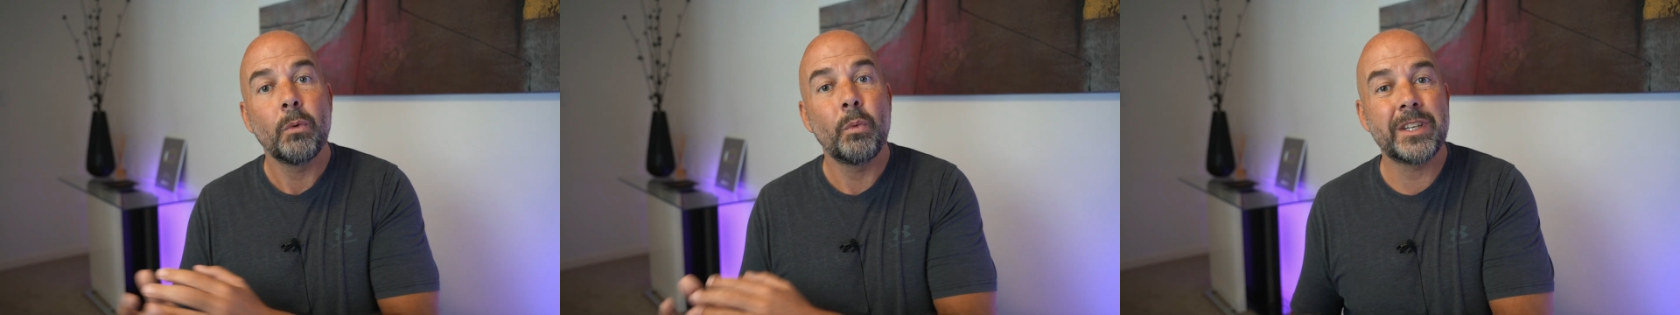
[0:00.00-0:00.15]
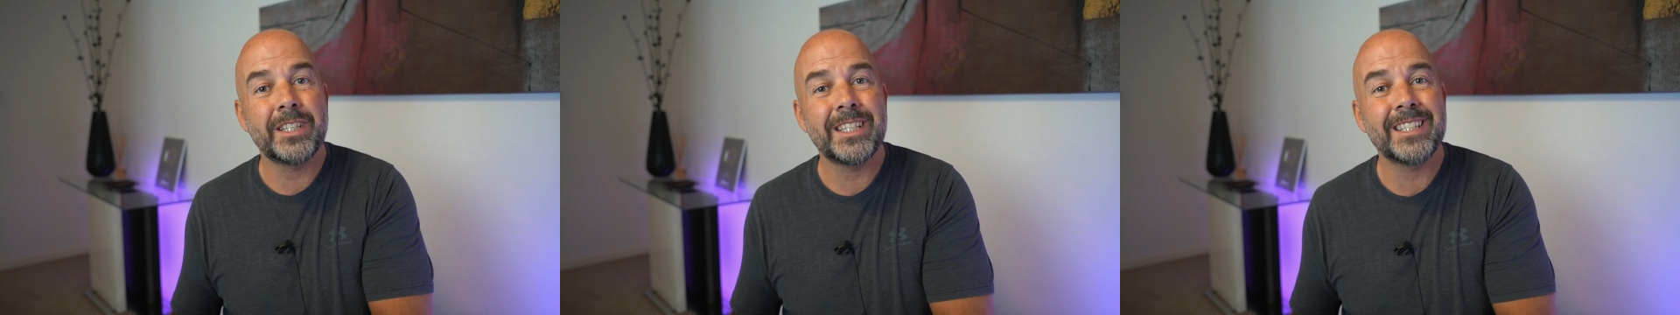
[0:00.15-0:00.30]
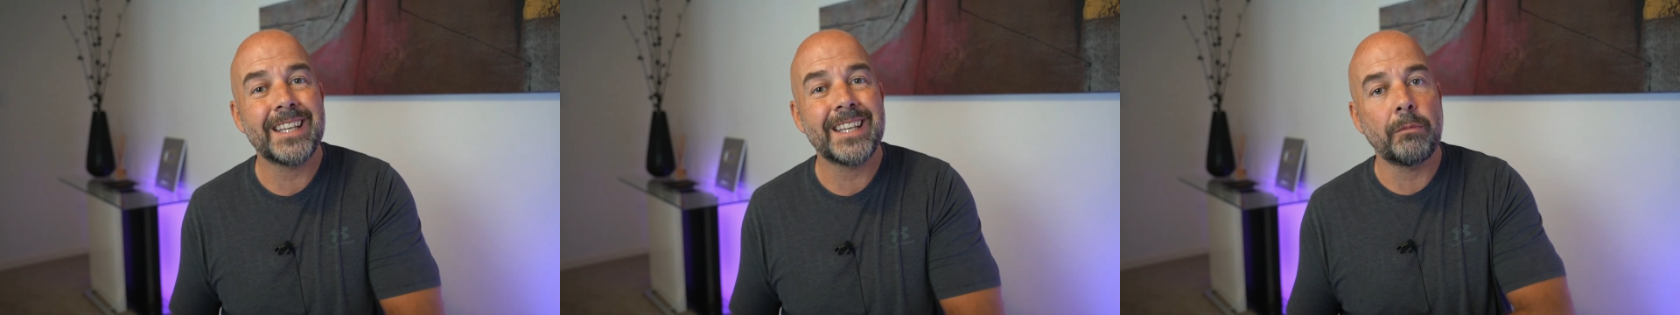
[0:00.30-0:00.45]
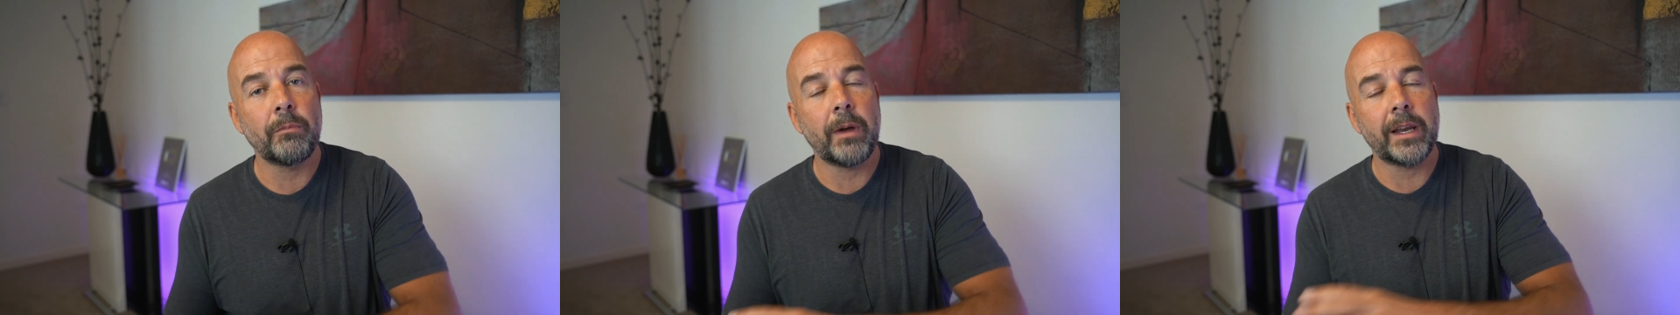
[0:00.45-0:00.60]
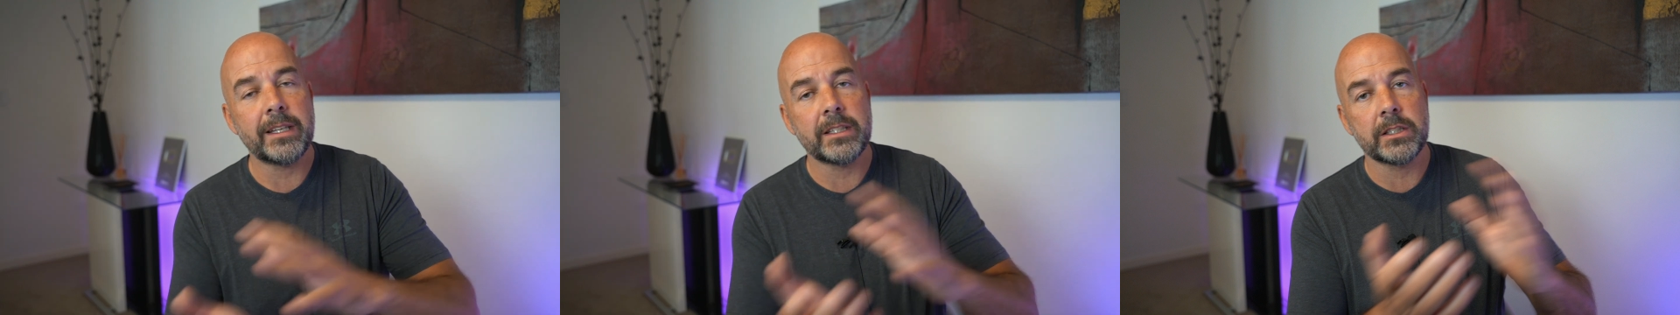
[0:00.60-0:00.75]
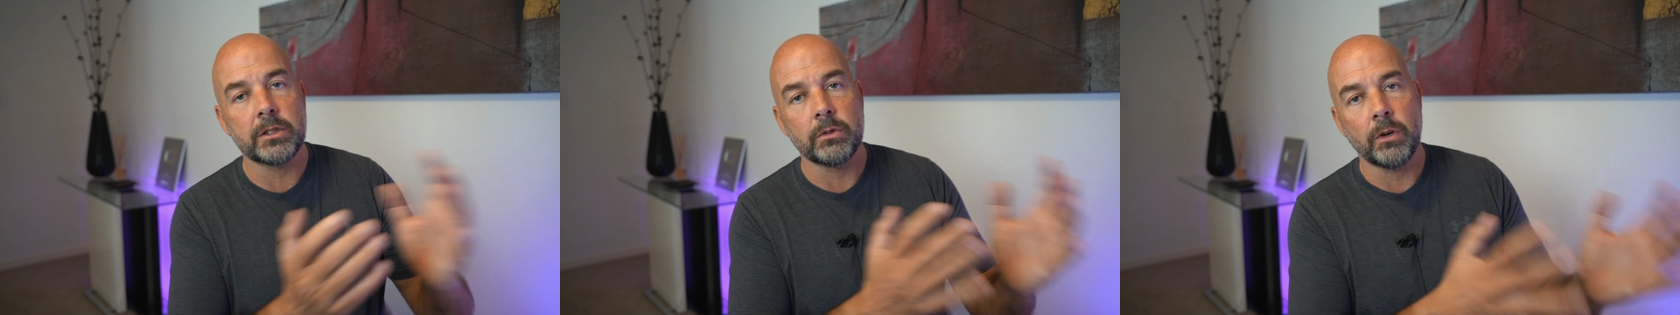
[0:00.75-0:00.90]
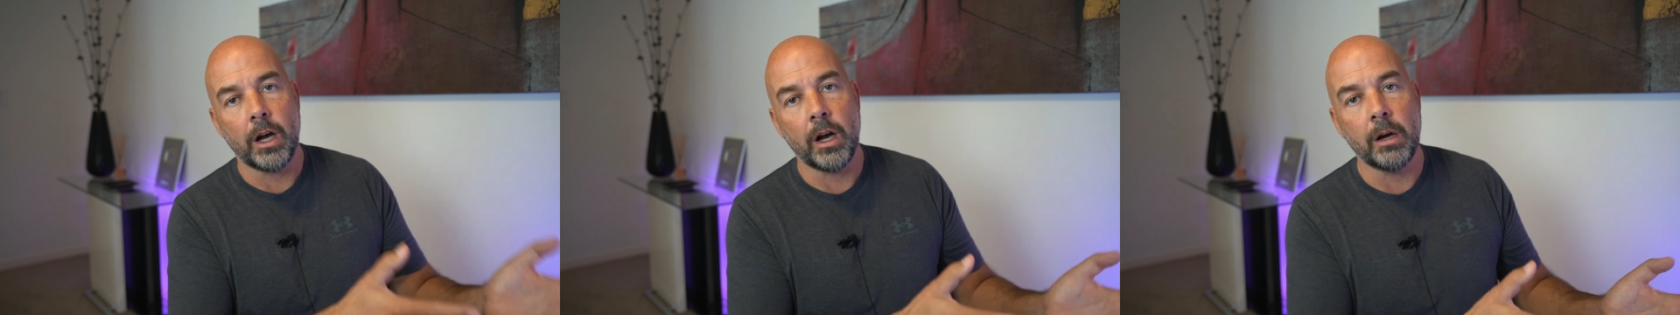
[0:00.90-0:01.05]
which is then ready
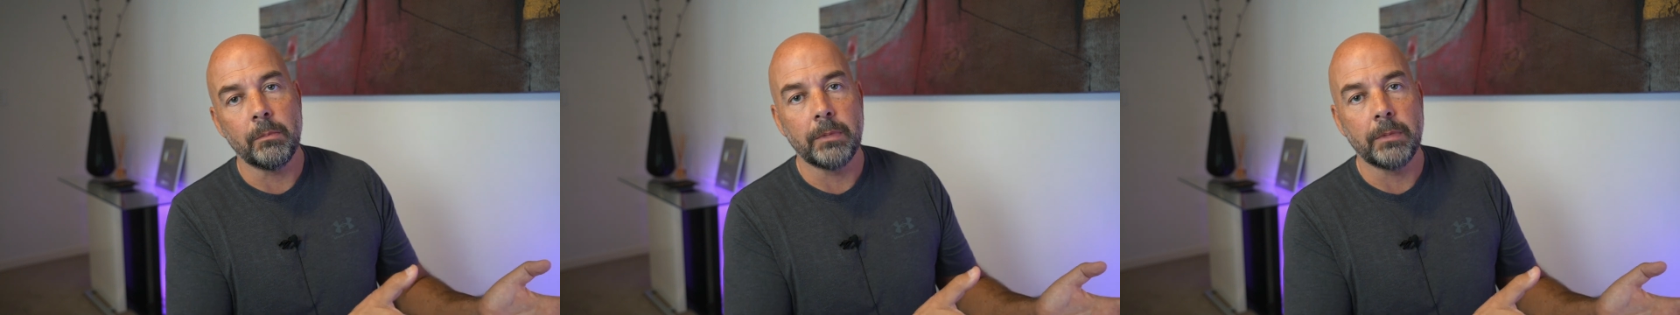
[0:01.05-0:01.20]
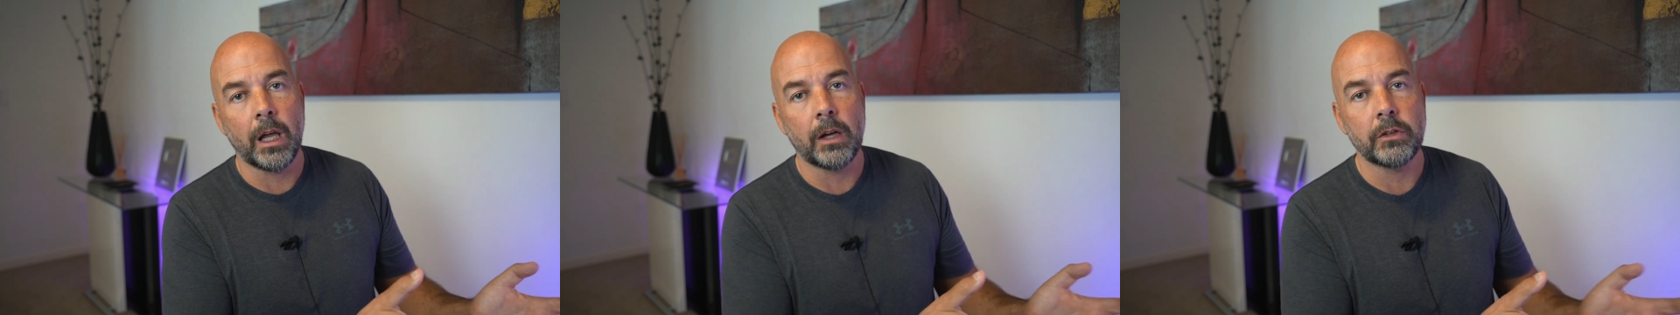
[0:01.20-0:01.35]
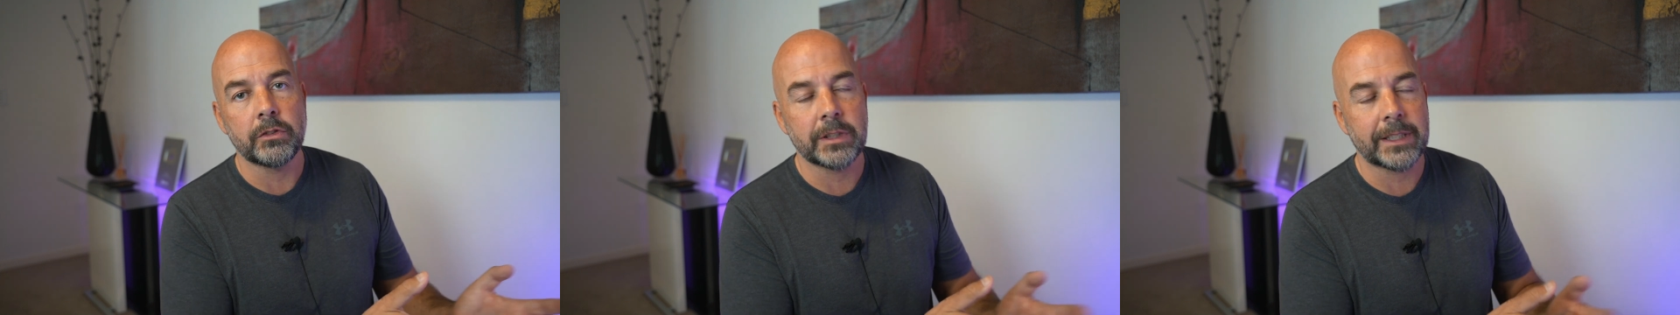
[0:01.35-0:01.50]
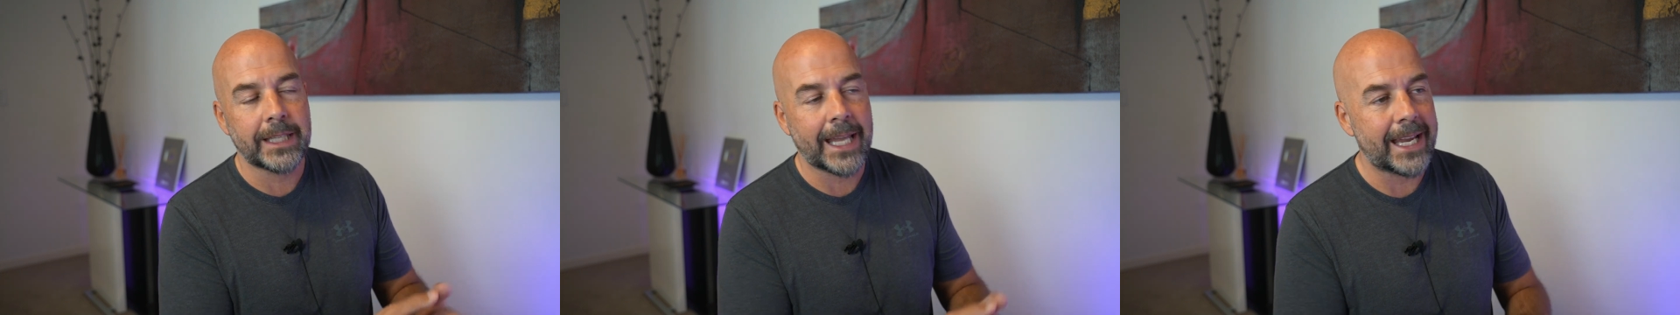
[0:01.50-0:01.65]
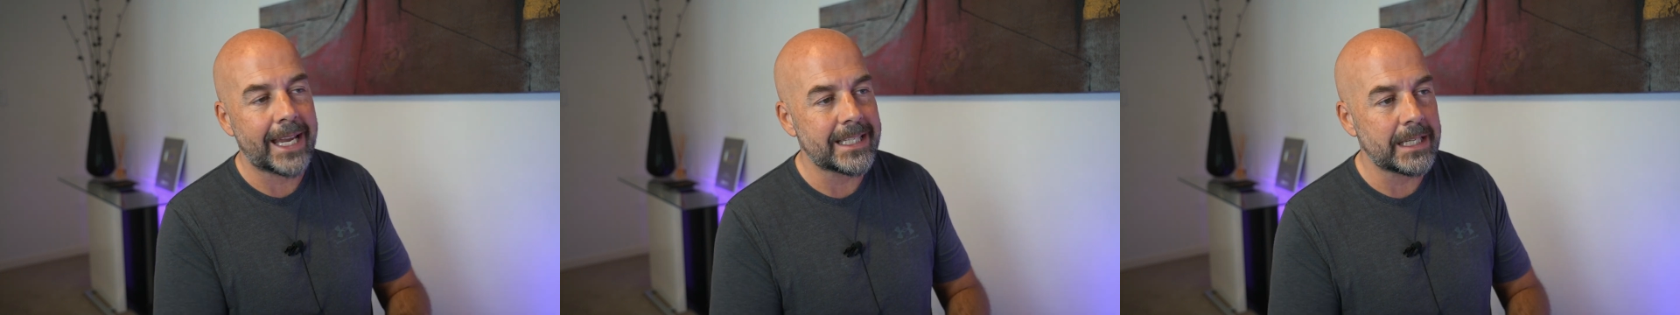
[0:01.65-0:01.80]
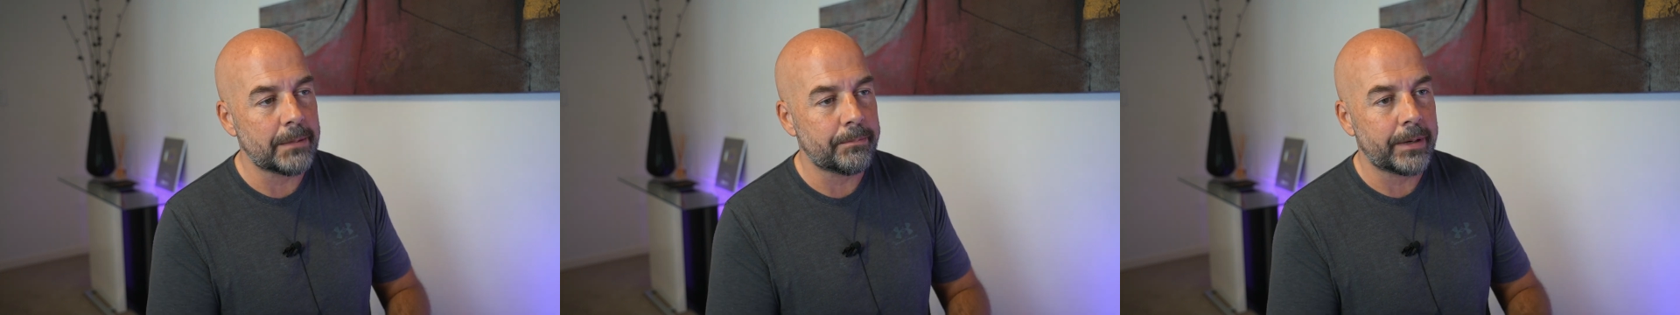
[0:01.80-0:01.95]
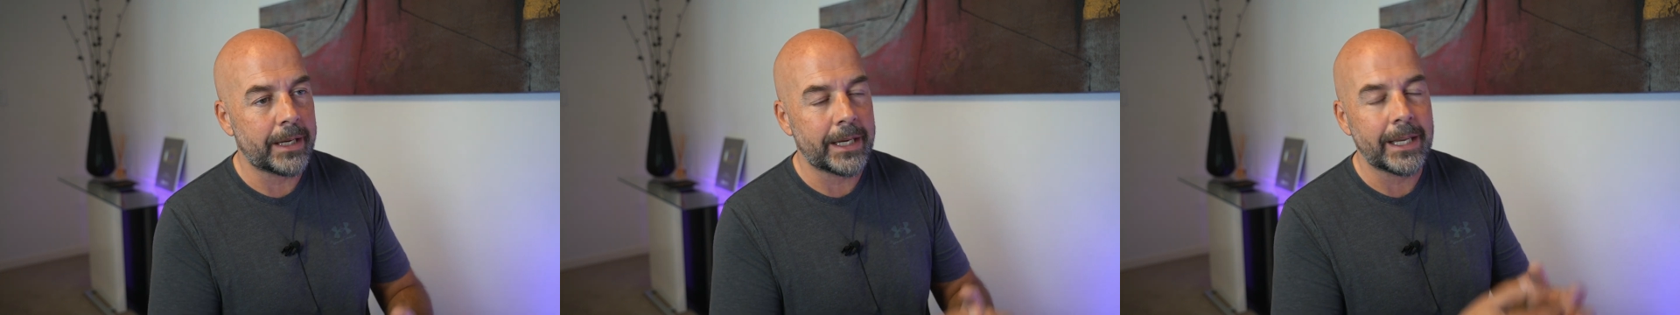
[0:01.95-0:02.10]
to upload to
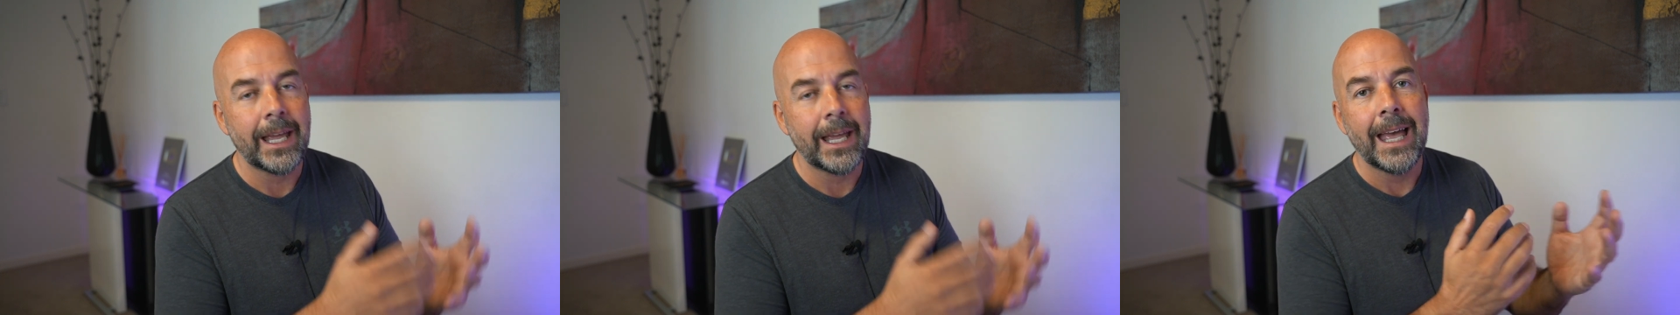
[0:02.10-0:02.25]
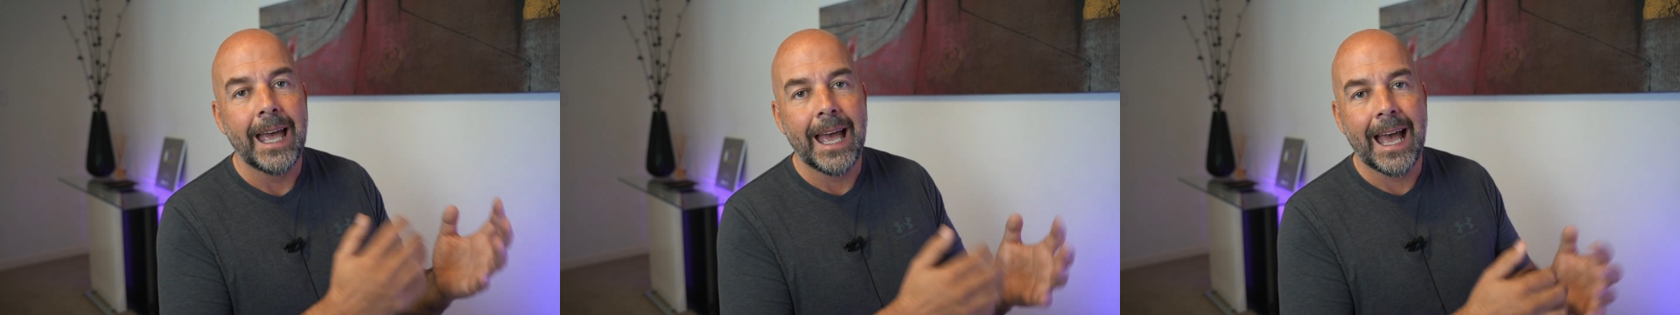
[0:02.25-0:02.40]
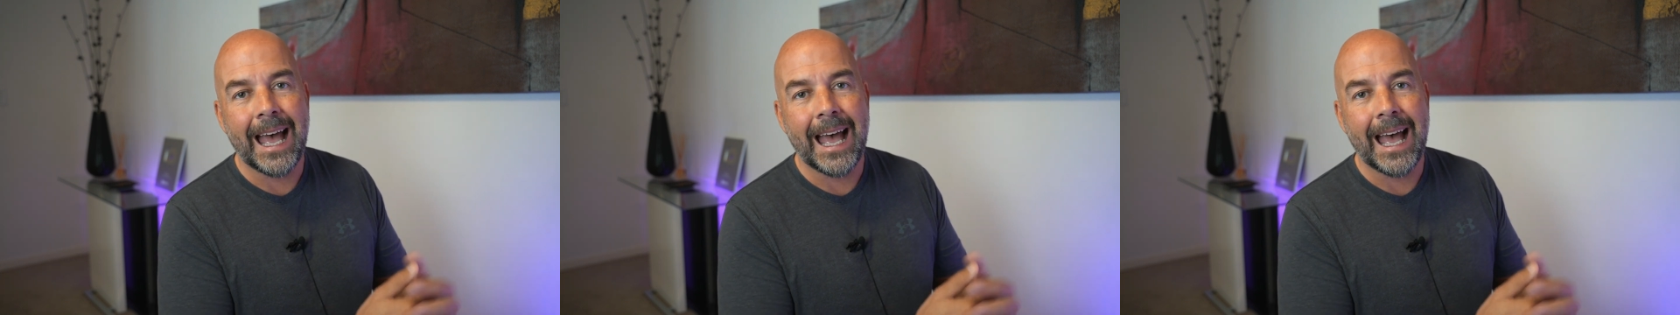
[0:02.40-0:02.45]
KDP